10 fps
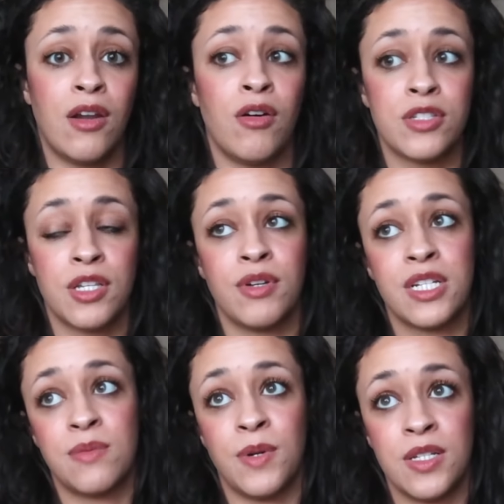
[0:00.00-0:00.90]
also
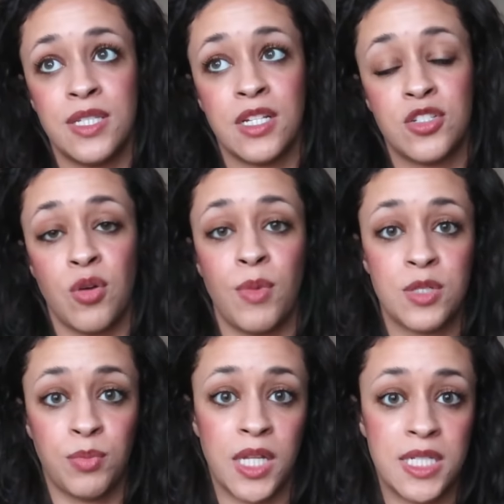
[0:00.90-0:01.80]
experiencing so
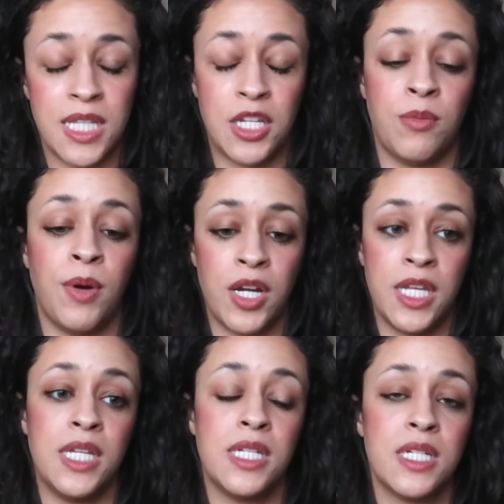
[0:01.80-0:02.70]
much bliss that your
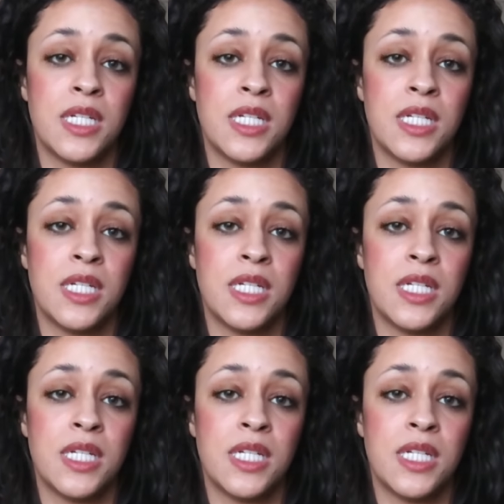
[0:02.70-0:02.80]
body